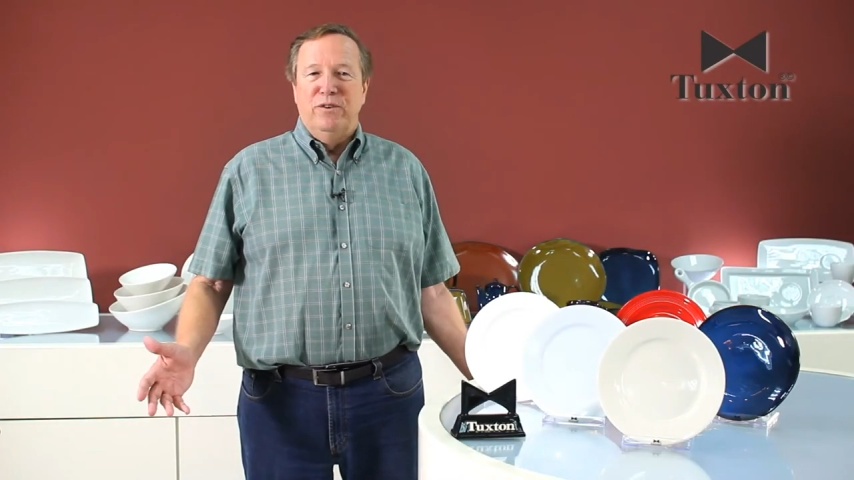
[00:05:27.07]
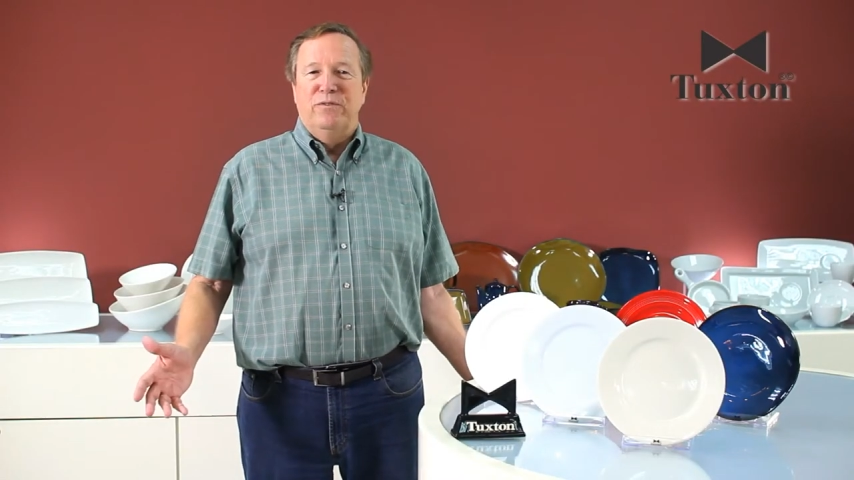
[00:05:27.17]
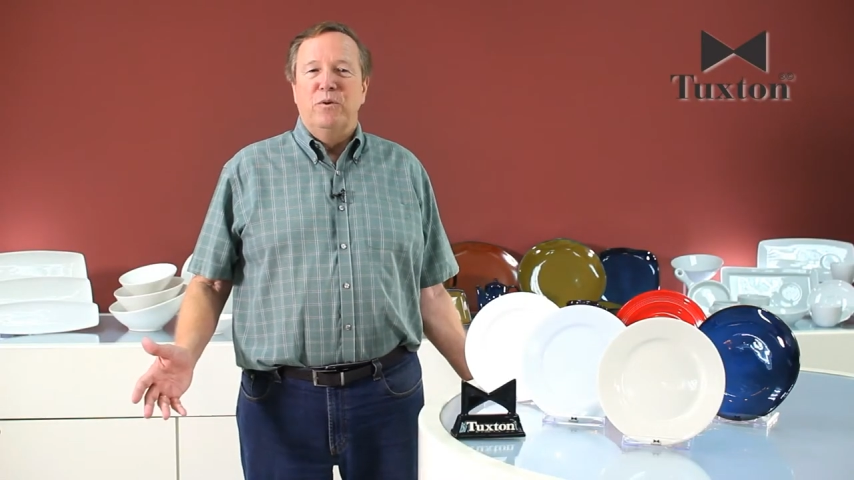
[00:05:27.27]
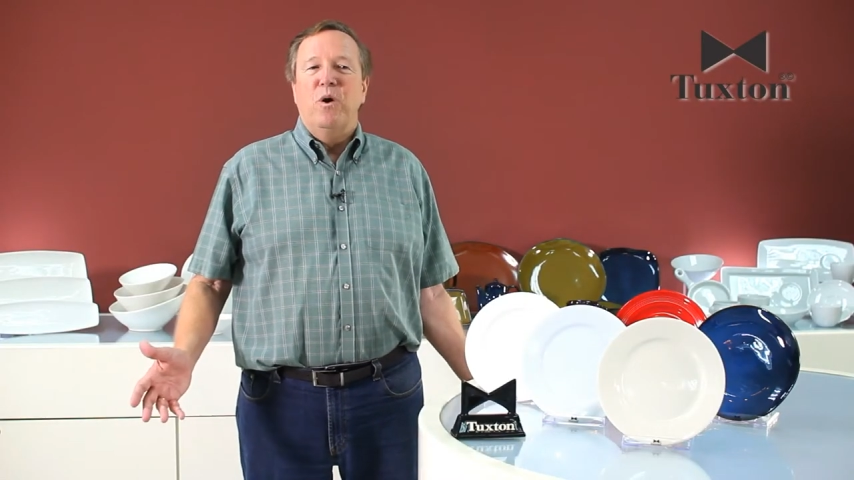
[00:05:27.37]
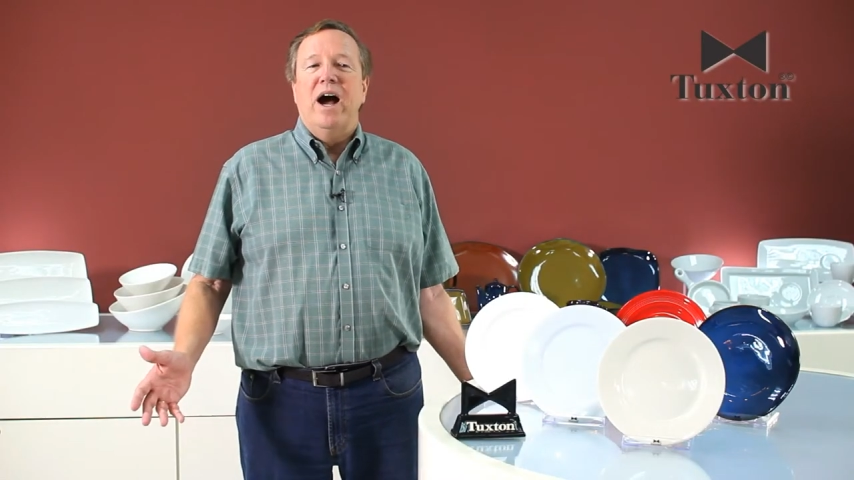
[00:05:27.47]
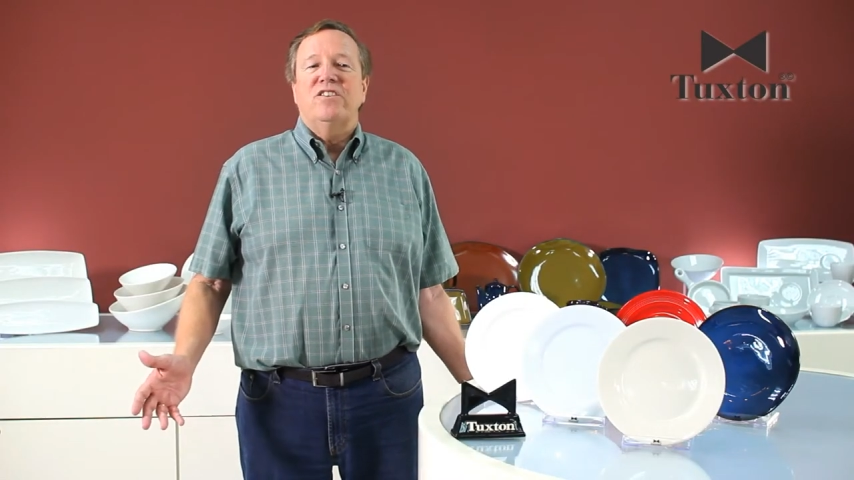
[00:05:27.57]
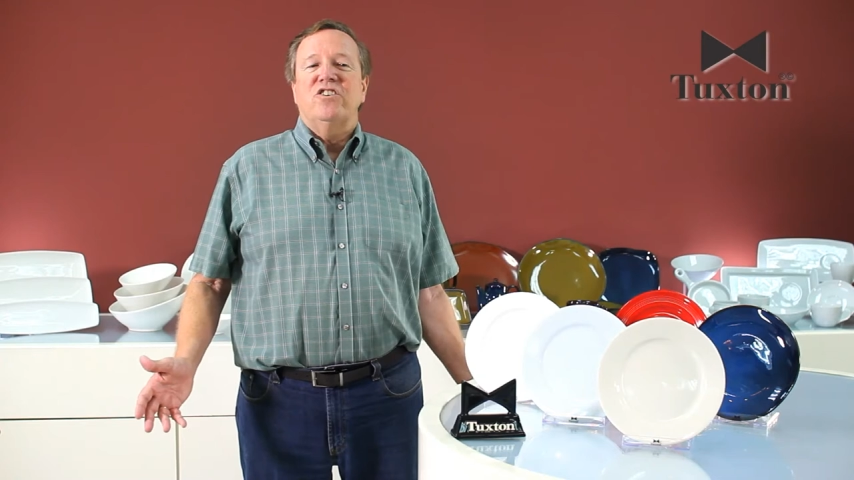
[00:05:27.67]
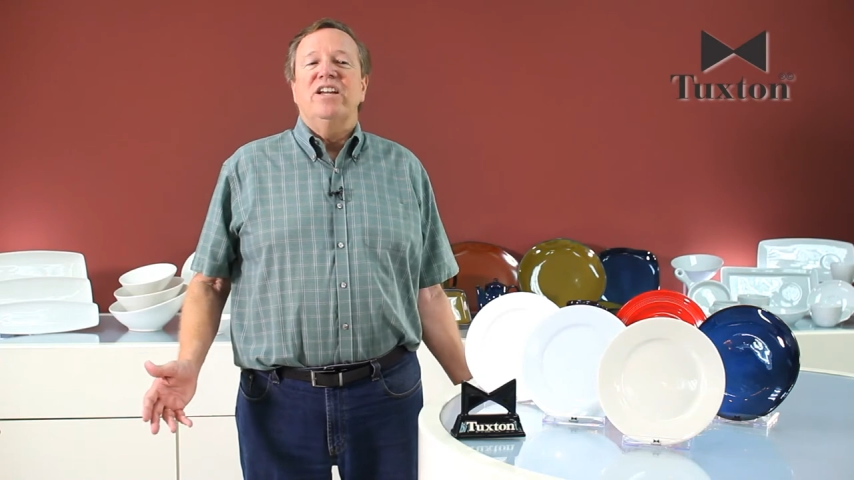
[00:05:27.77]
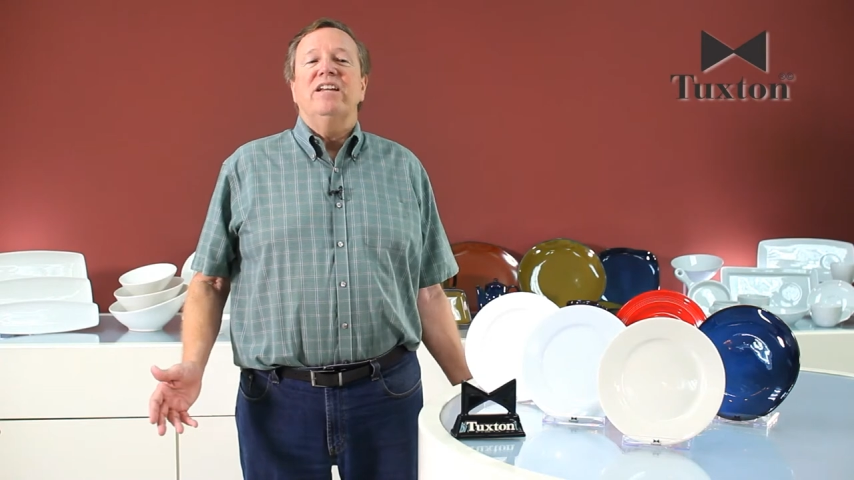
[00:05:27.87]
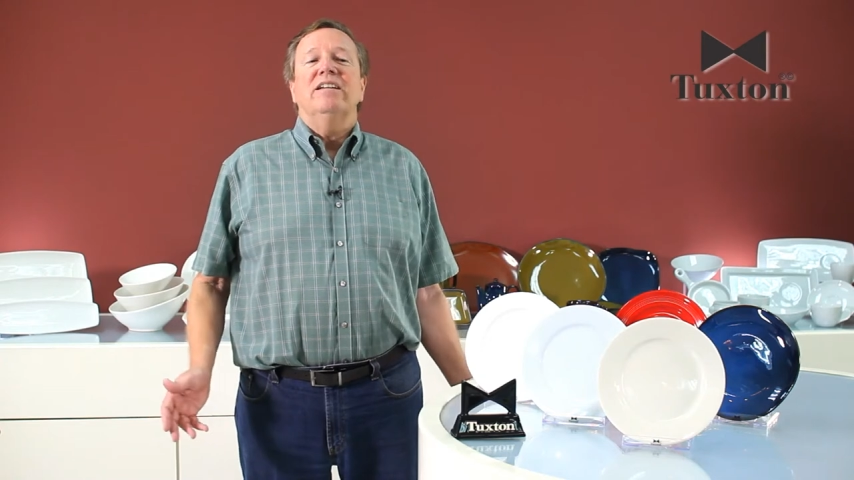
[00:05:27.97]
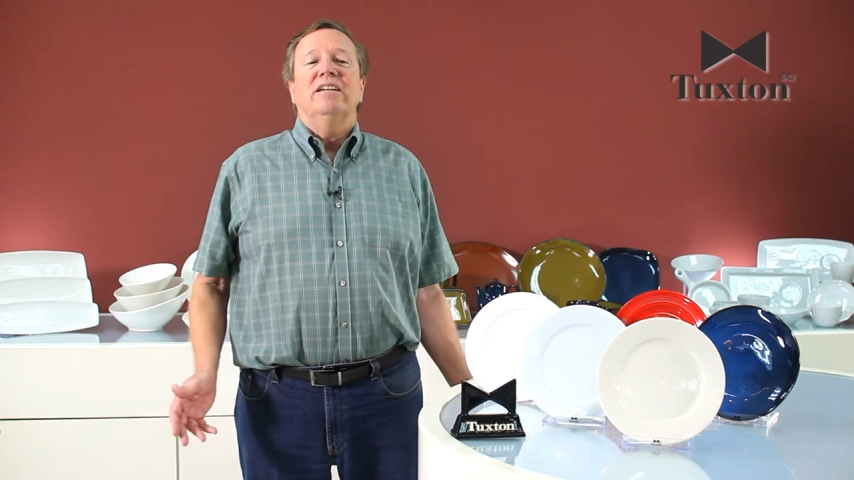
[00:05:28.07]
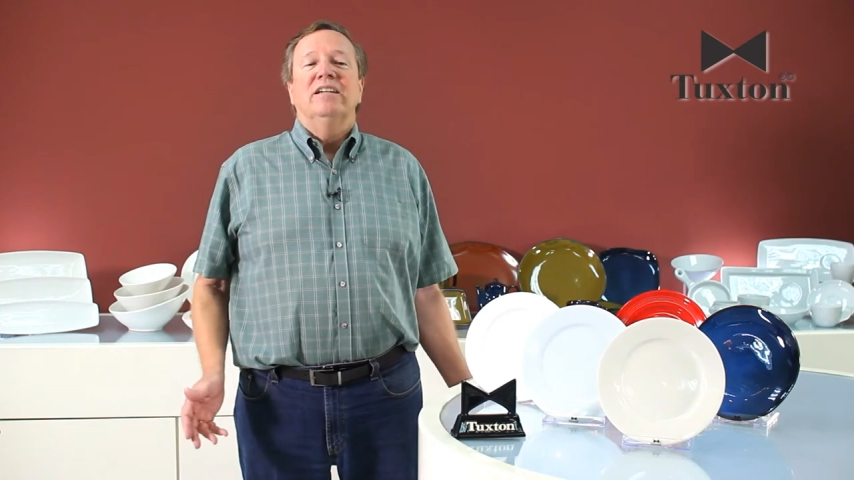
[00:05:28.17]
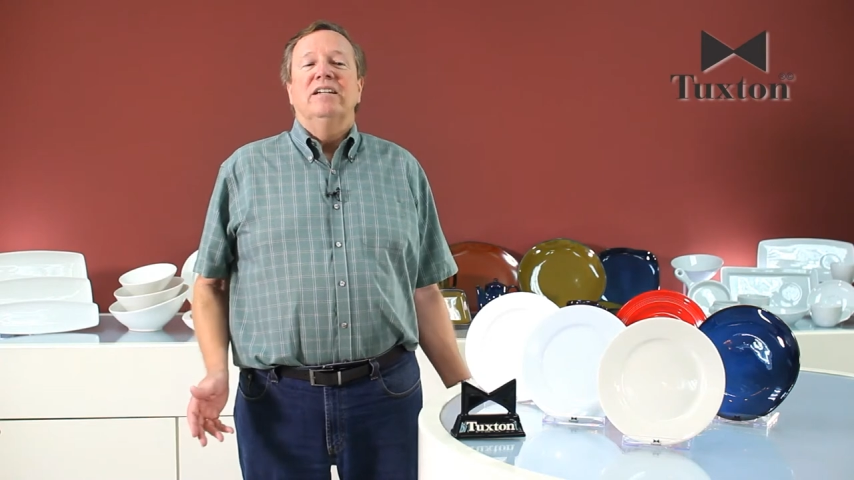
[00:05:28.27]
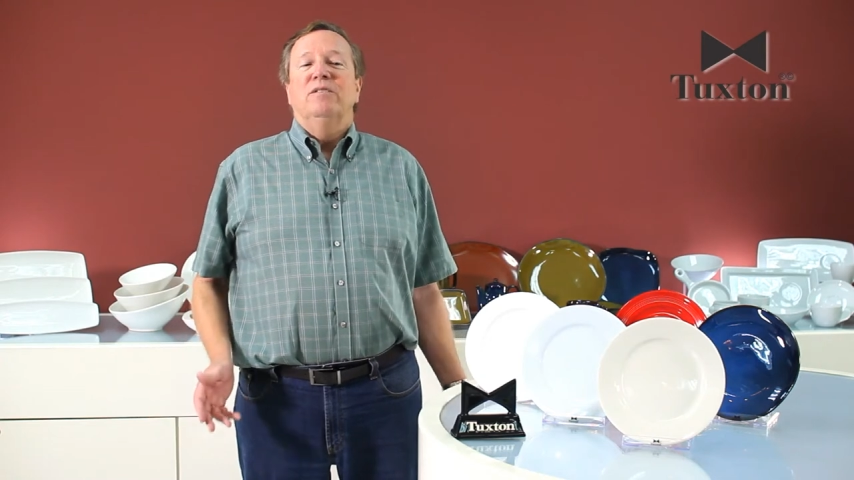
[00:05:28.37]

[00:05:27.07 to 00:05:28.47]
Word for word: you for watching.